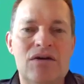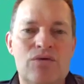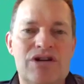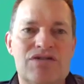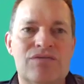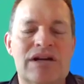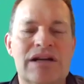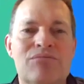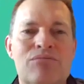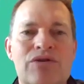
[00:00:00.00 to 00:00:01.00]
which
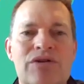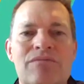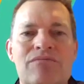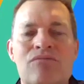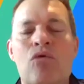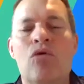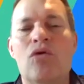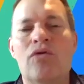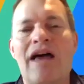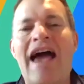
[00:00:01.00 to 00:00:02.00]
really put a more